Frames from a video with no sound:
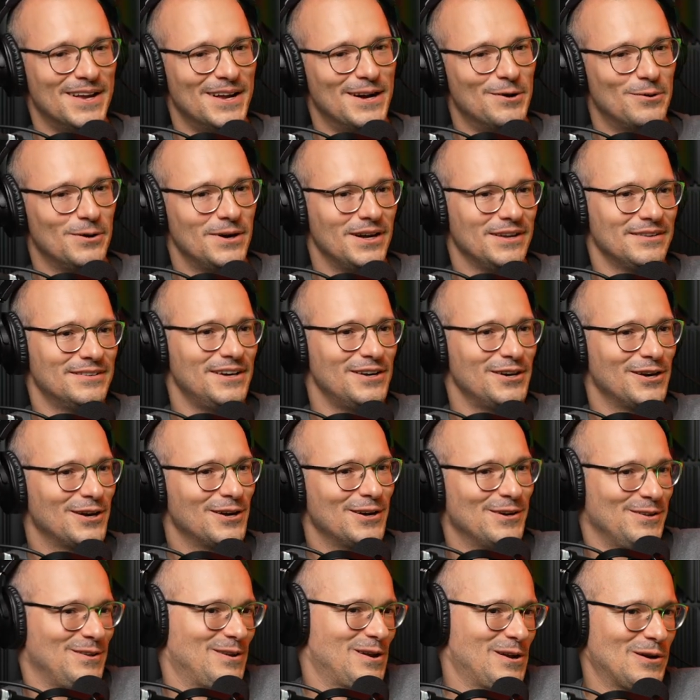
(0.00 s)
Yeah. Well, there you
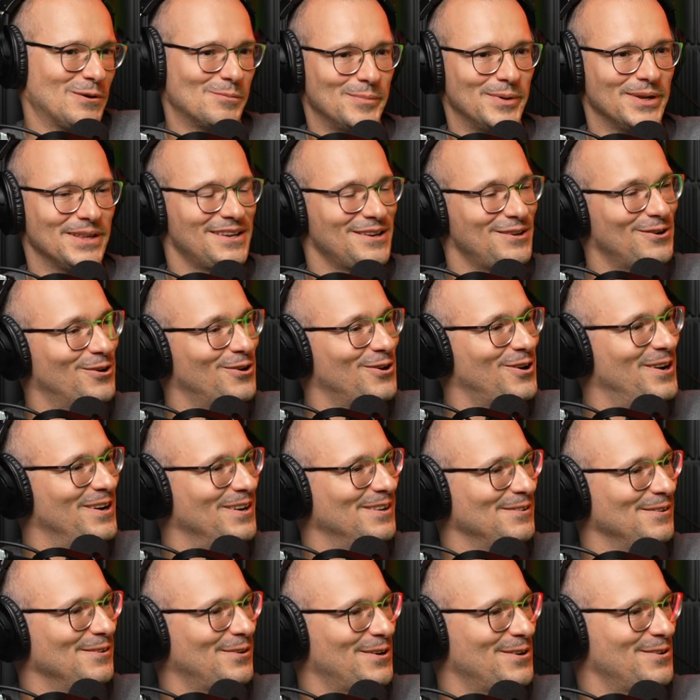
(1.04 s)
go, you building your own
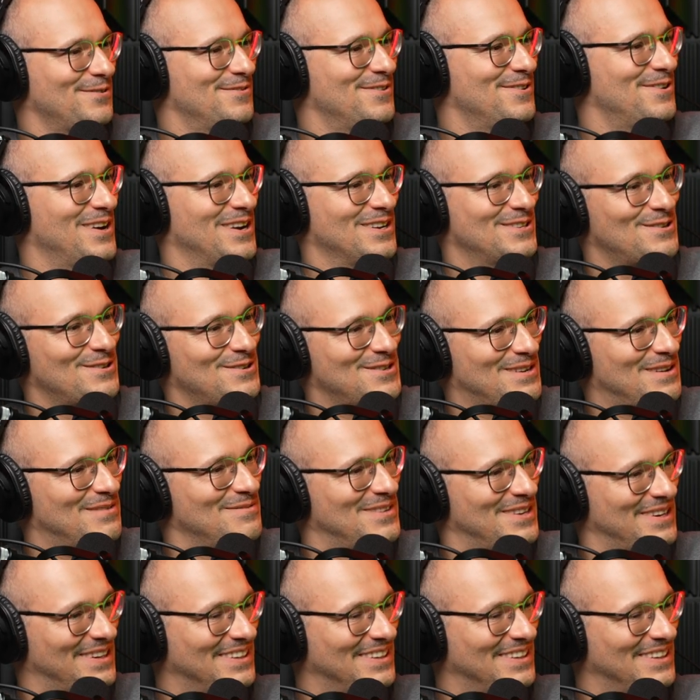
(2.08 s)
Lord of the Rings or something.